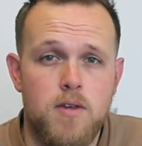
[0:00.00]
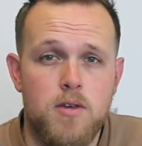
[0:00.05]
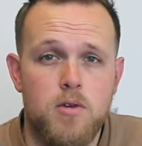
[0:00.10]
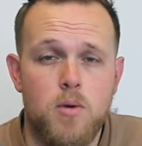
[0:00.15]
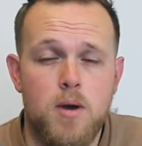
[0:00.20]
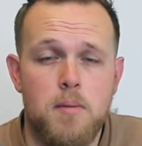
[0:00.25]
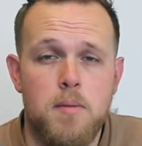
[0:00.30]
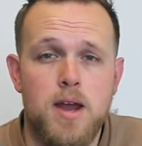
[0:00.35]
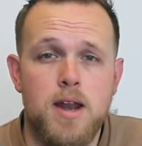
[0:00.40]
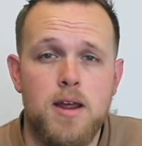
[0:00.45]

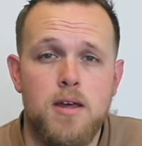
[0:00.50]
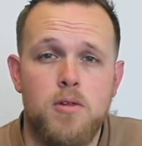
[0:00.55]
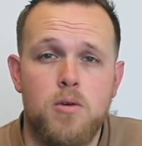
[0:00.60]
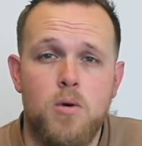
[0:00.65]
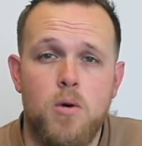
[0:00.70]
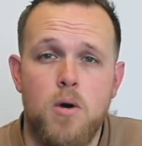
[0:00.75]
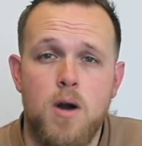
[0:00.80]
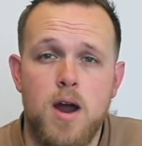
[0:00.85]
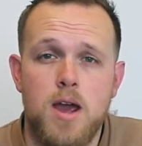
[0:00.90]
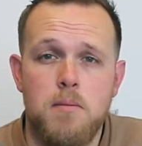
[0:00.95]
square meters
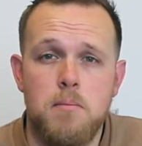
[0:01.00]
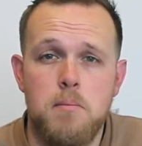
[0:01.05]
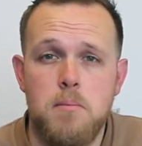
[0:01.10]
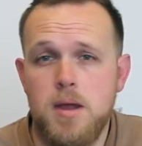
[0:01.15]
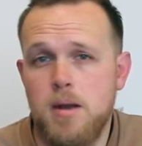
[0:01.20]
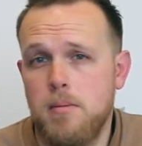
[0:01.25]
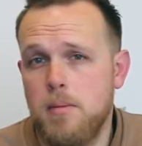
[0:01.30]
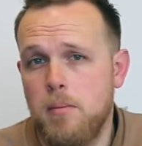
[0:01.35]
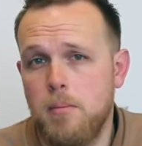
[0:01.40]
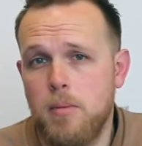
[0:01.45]
or a
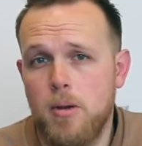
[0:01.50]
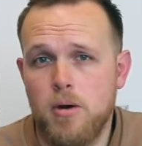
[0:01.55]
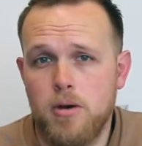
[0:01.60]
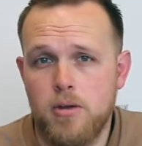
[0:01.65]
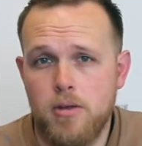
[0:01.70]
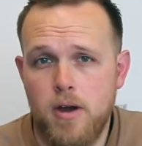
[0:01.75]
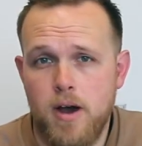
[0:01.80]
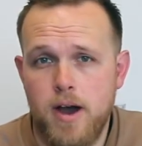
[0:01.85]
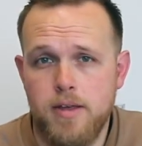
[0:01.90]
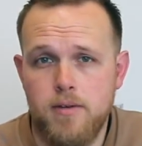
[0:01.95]
minimum
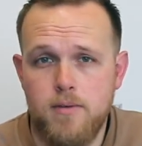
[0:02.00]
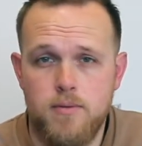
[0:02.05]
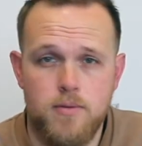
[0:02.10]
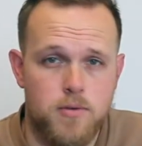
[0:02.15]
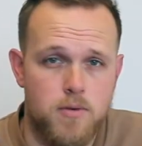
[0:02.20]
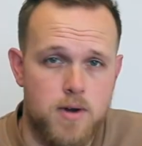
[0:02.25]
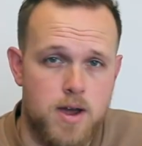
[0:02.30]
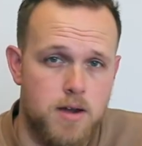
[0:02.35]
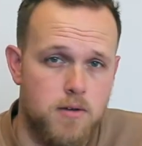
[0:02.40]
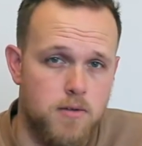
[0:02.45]
block size of
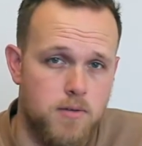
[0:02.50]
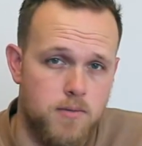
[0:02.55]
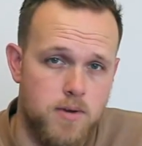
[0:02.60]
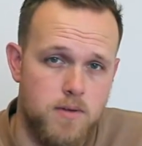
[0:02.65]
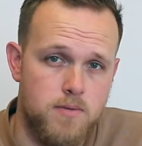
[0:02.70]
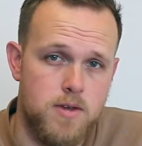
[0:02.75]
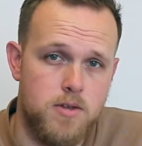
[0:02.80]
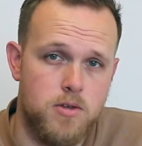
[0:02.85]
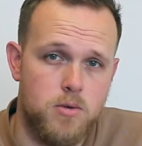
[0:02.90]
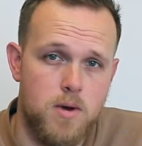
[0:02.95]

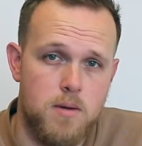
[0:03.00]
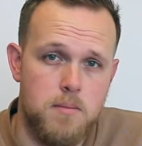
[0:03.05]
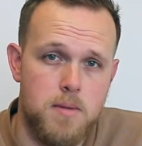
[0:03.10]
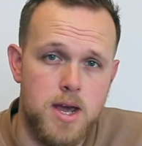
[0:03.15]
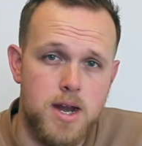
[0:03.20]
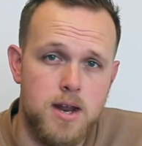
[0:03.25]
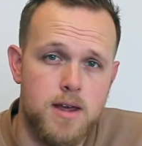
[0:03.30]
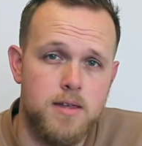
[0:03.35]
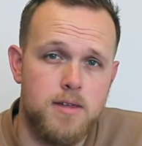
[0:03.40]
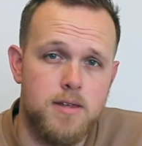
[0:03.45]
350 square
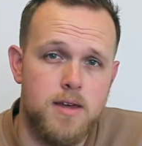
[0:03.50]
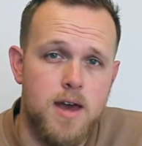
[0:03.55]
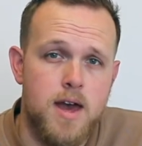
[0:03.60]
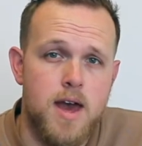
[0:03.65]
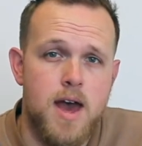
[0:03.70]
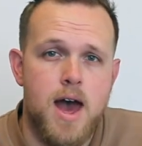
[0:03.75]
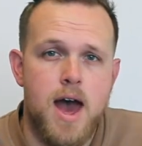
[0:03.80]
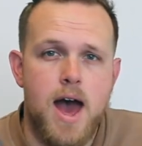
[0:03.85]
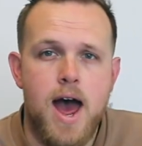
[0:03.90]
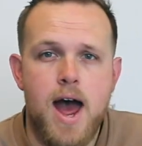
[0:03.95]
meters.
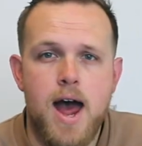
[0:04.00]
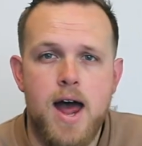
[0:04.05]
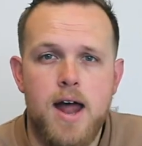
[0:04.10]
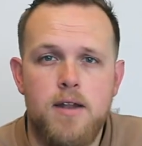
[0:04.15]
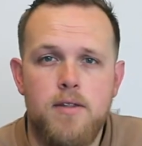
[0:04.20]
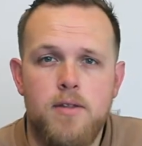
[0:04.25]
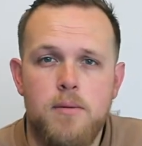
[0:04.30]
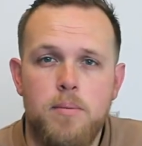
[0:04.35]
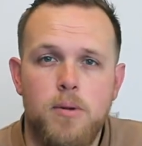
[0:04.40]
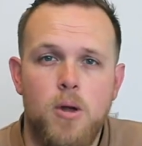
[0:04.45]

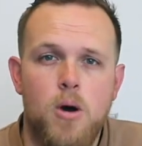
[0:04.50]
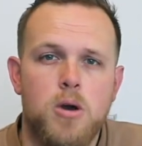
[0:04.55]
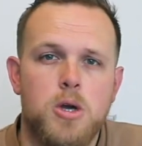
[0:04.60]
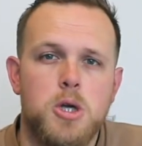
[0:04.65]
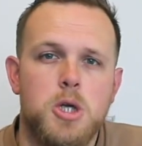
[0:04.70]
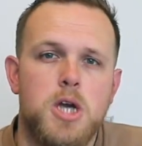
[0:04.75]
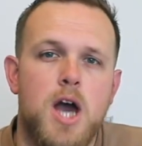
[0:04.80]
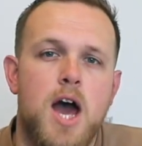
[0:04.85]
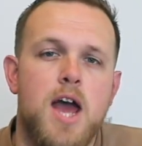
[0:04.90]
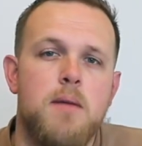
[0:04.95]
And the block
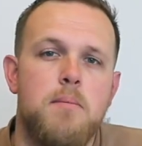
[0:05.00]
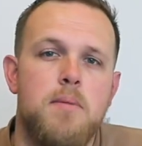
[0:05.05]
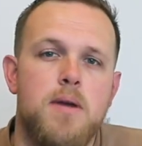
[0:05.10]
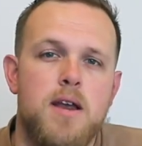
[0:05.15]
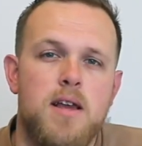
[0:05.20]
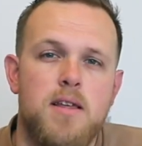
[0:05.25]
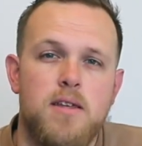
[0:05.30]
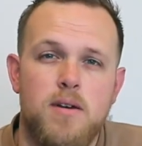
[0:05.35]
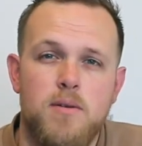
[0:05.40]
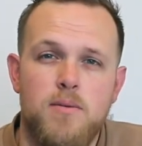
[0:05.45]
shape
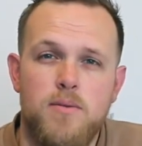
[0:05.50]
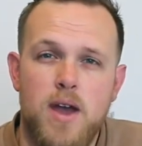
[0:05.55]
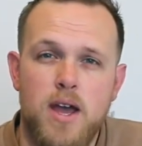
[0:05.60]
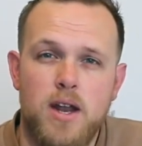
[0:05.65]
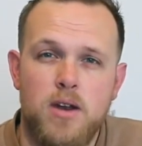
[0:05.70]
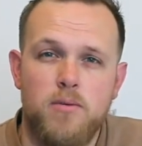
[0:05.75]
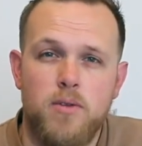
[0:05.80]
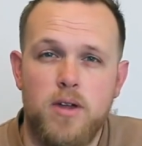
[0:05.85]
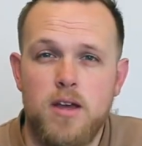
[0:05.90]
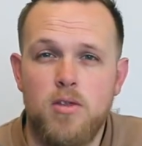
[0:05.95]
is
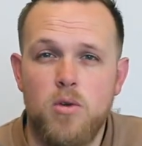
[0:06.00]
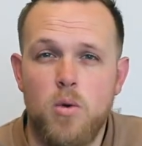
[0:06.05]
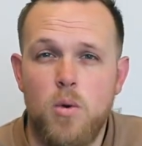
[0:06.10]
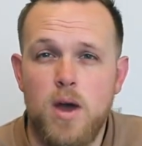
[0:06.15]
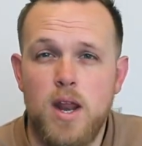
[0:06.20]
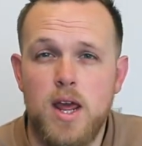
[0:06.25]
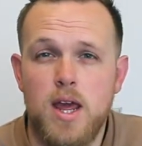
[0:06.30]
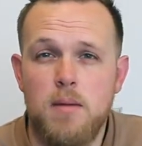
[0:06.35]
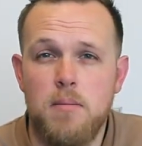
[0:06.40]
effectively 20